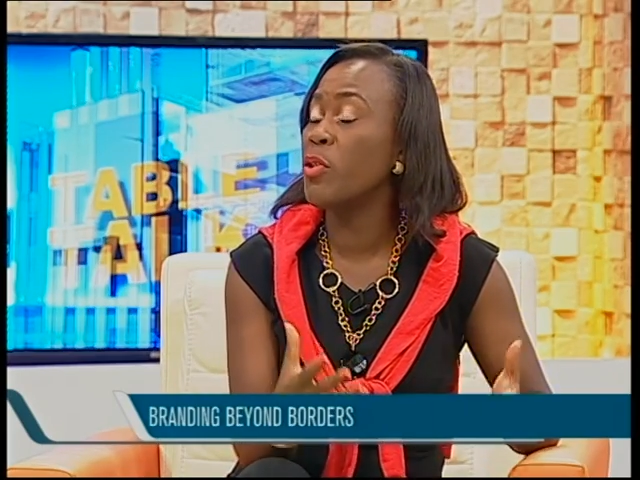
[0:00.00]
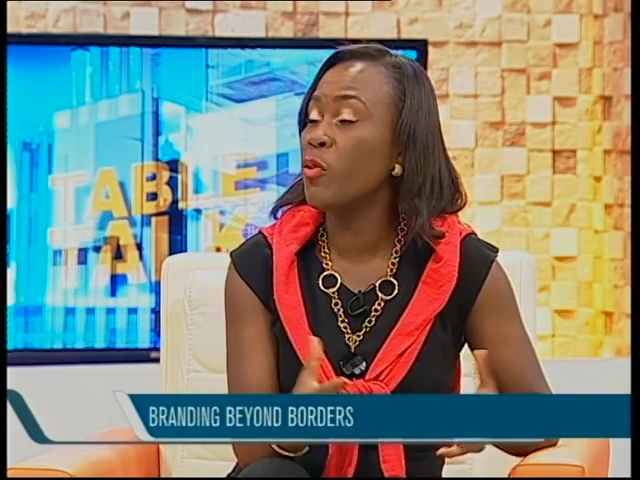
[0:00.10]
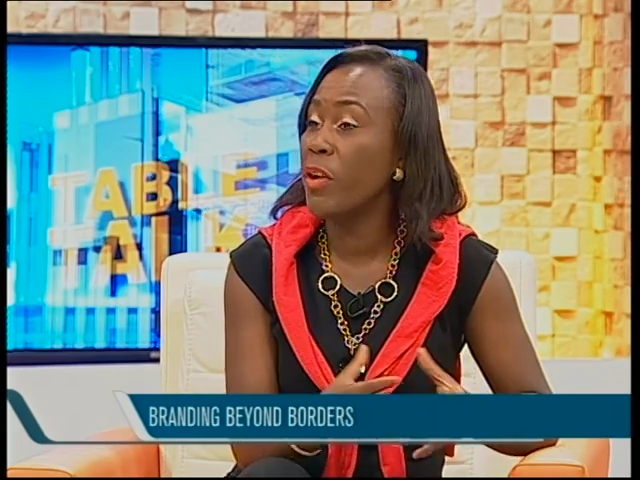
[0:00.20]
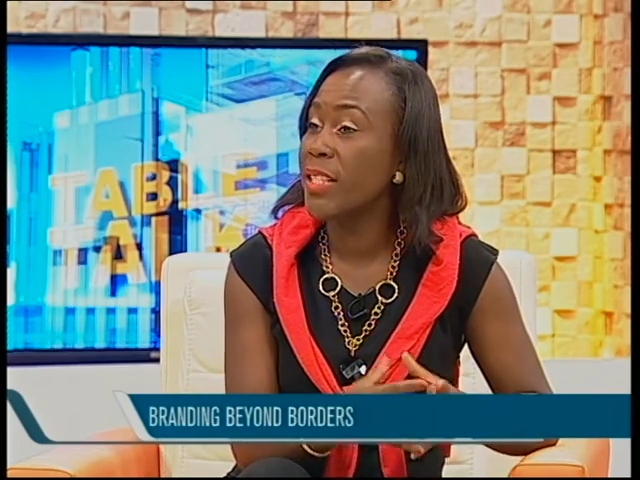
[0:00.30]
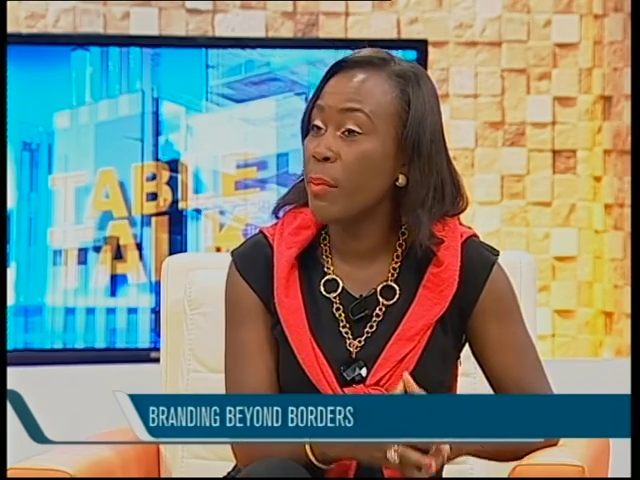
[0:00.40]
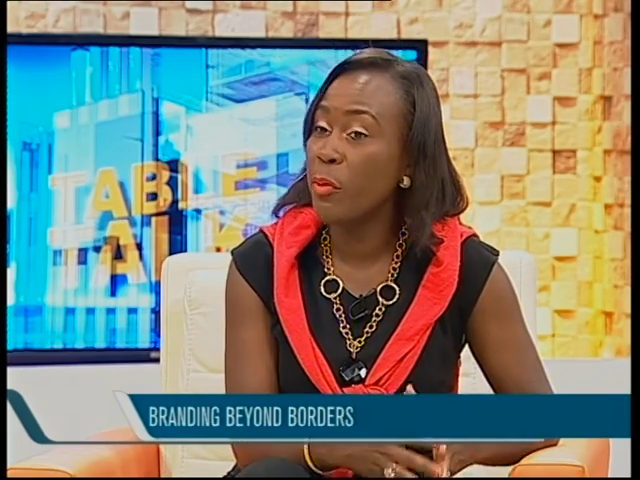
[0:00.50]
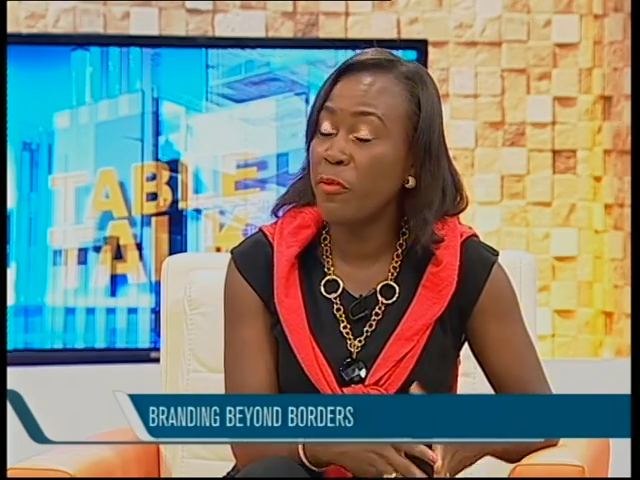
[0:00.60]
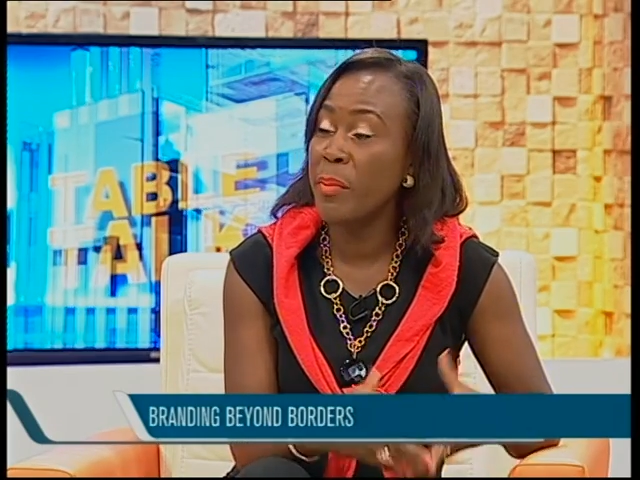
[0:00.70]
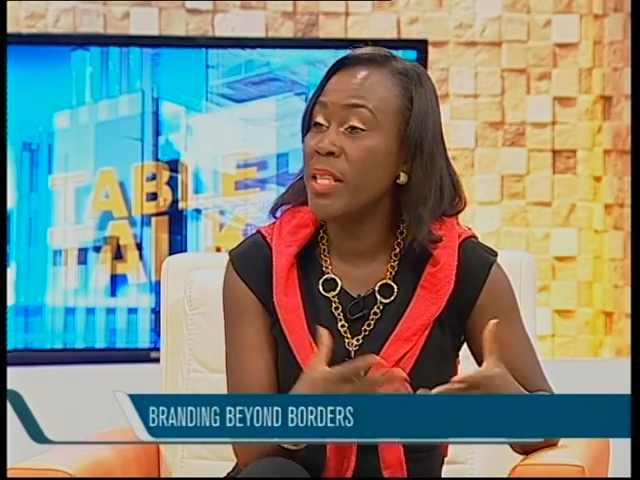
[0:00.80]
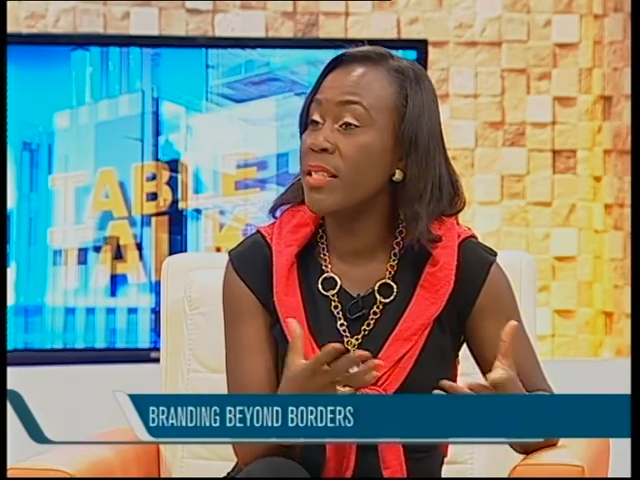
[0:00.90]
So for example,
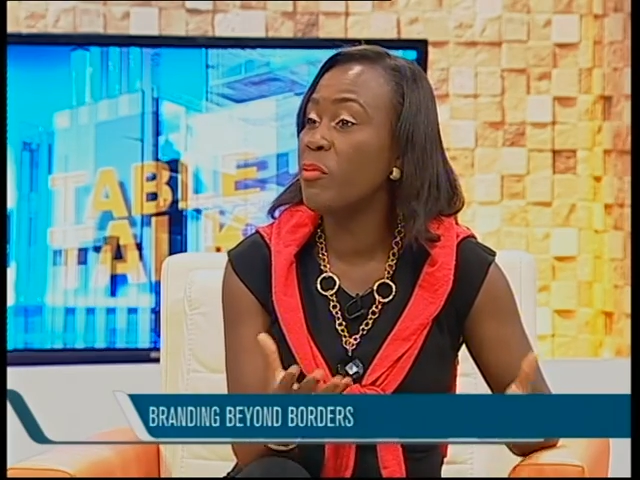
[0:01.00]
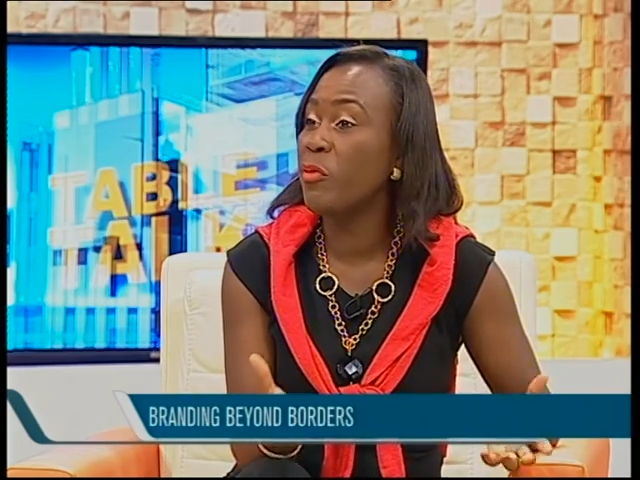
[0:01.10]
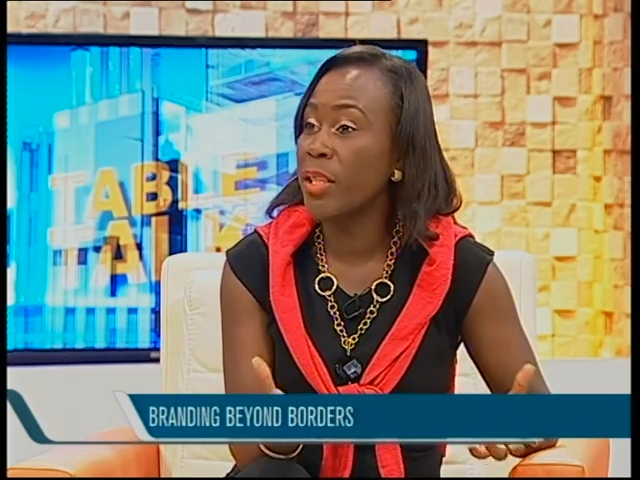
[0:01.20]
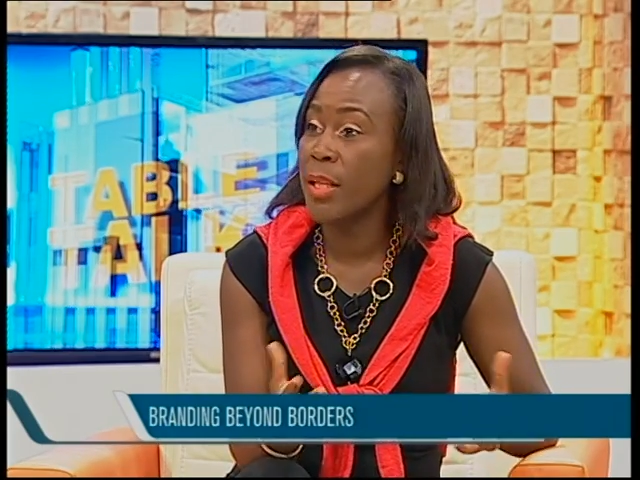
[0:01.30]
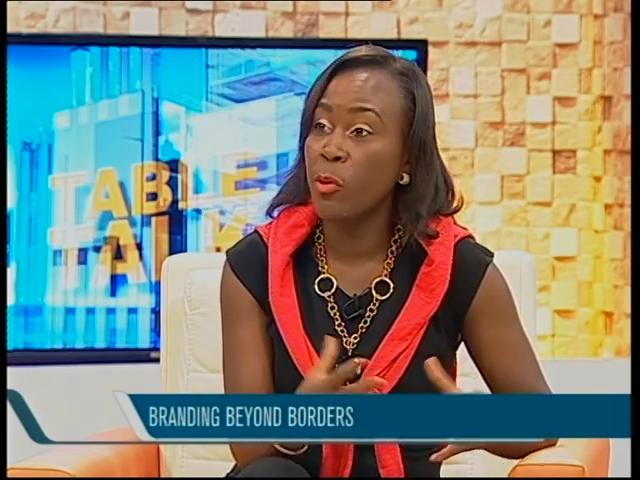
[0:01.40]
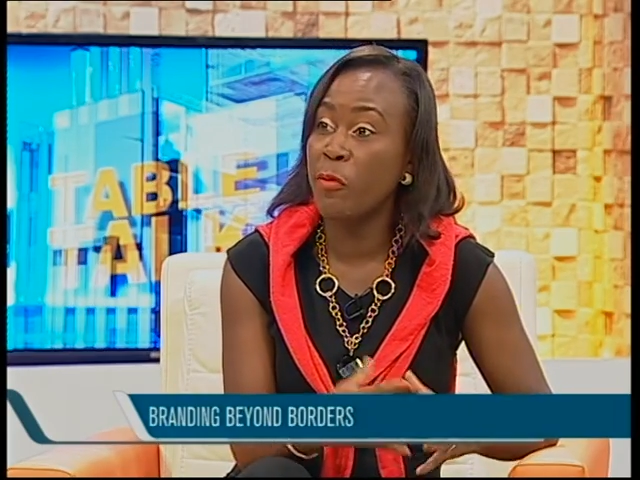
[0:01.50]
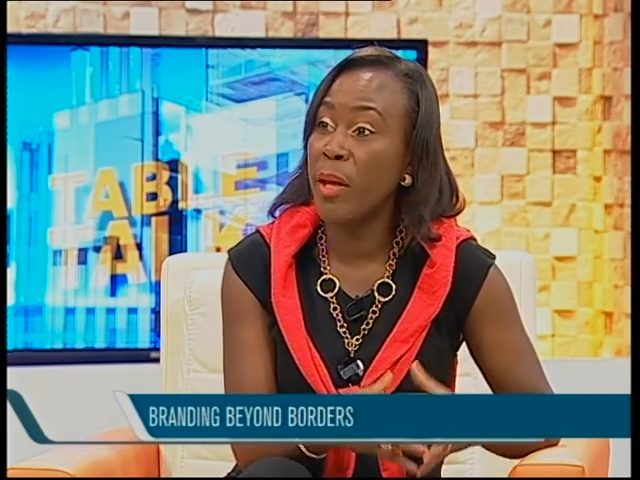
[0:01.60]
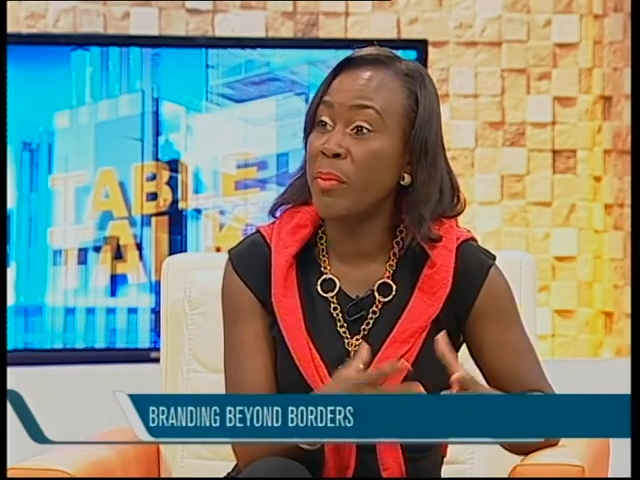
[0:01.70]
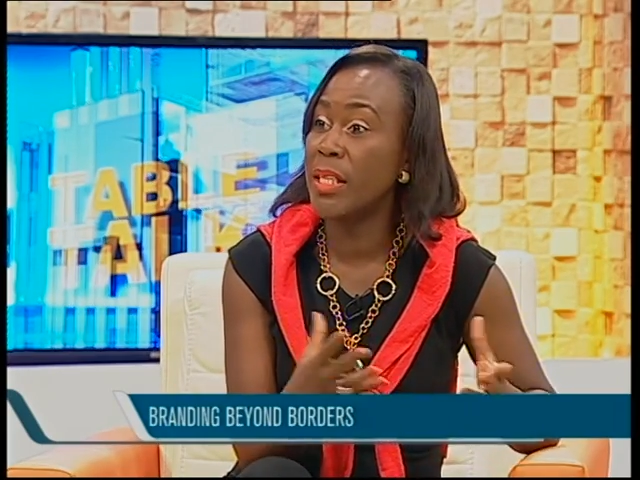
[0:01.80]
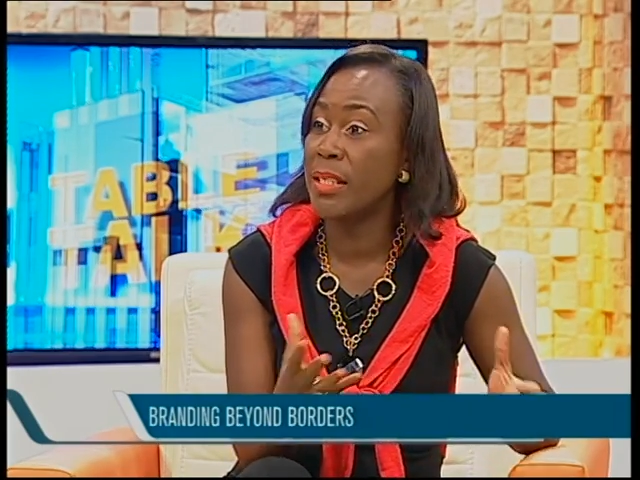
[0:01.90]
feminism, for example,
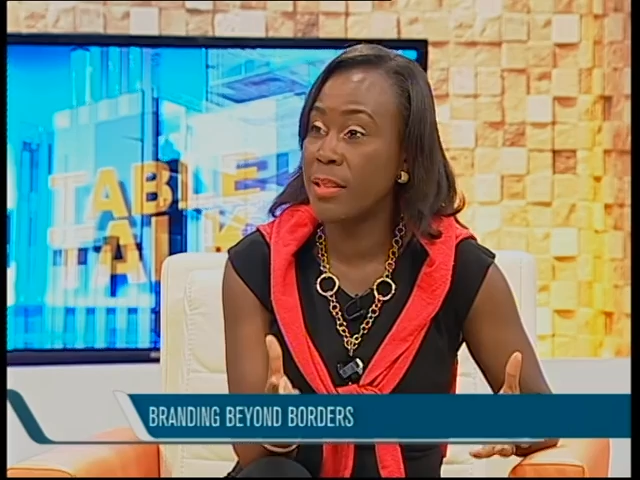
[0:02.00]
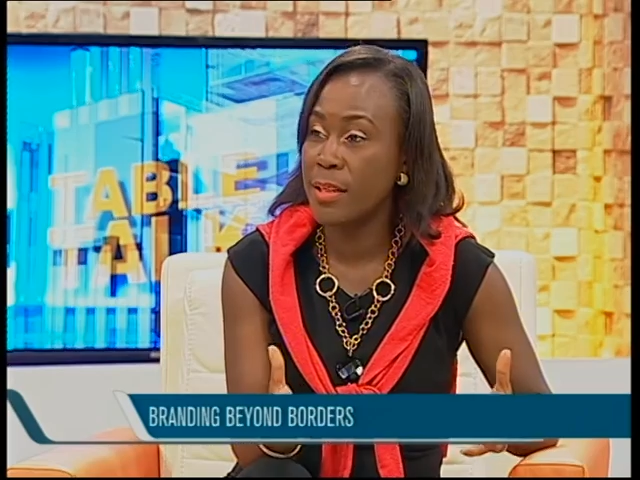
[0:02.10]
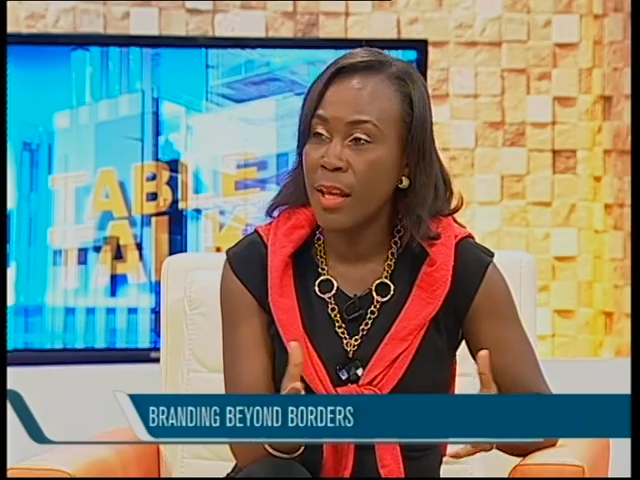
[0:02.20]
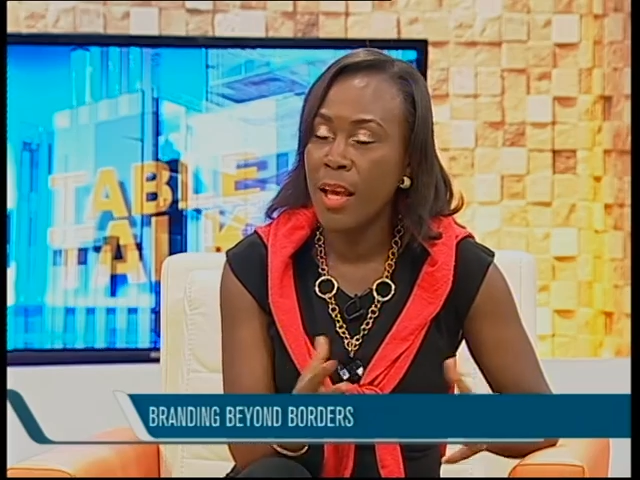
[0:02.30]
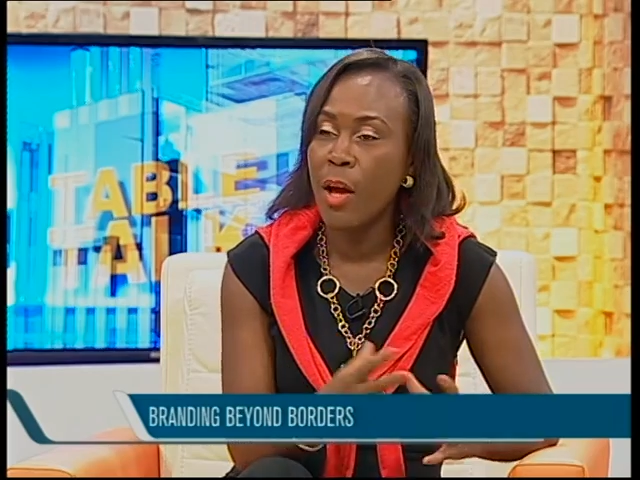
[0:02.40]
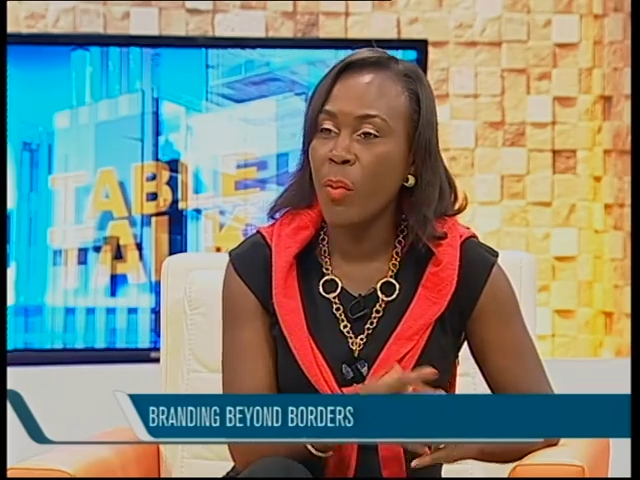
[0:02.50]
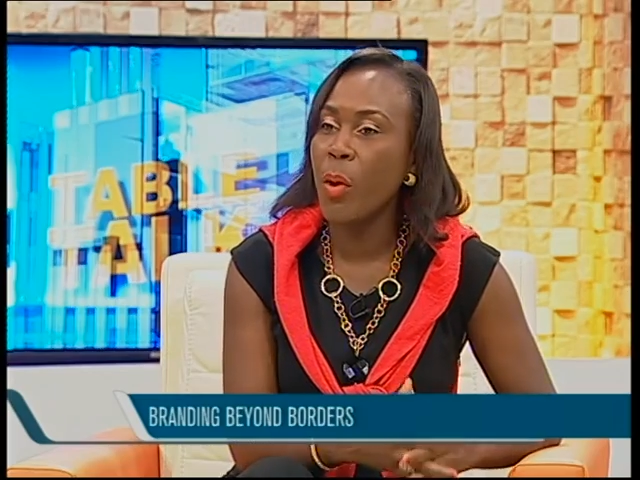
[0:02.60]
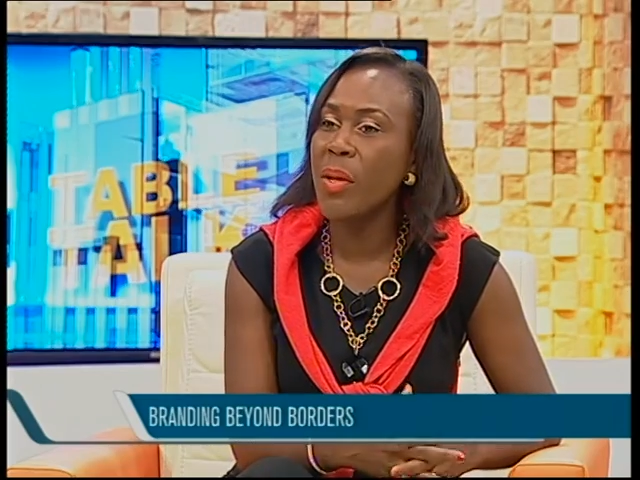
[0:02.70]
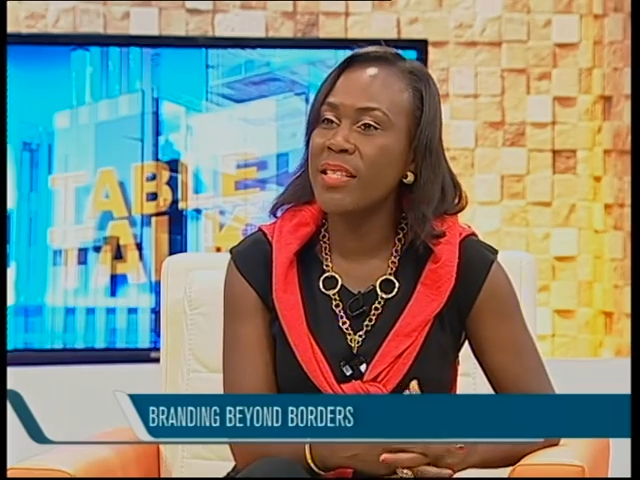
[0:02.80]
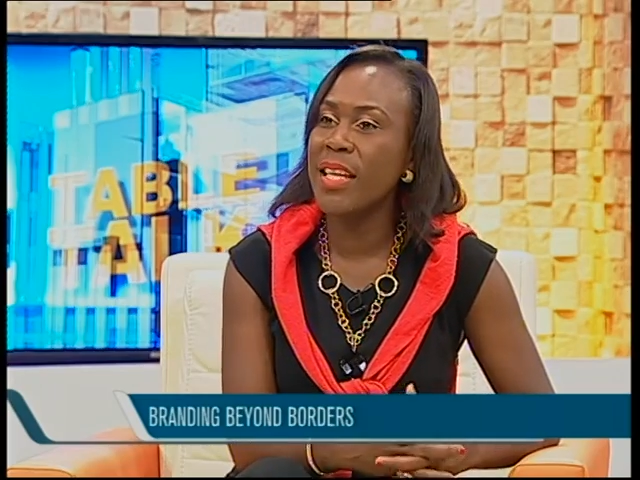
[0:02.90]
feminists. We
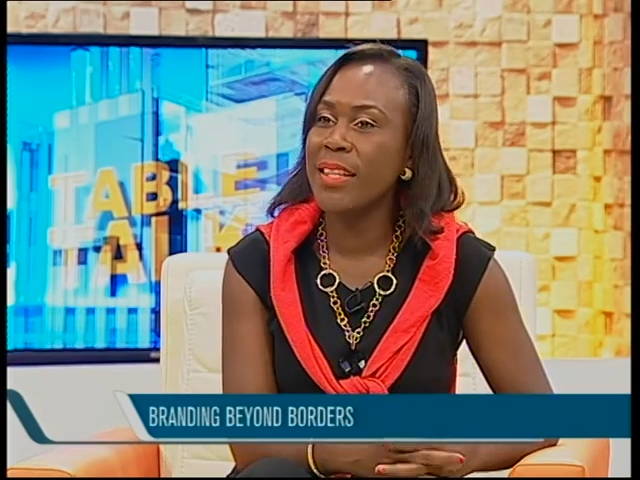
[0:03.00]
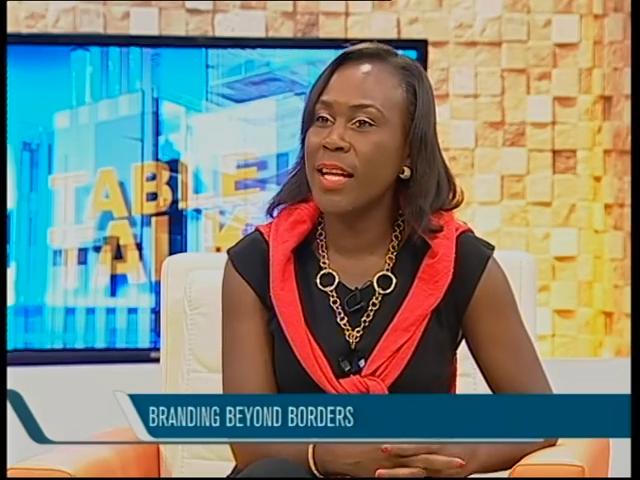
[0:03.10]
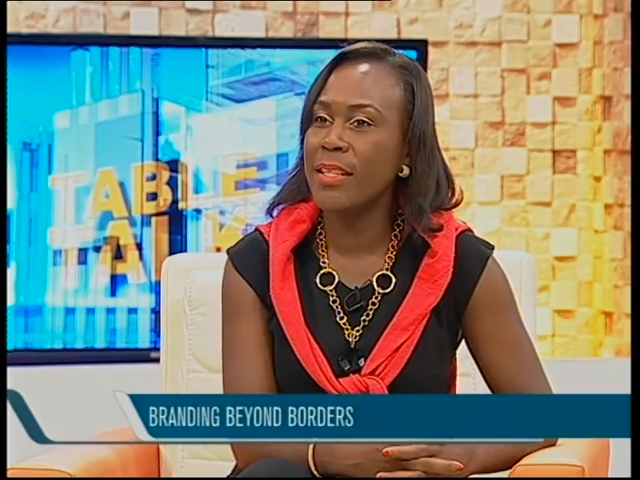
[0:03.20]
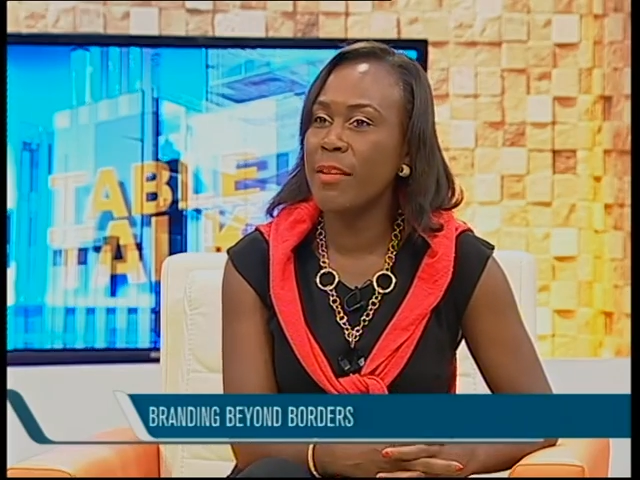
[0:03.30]
always think that the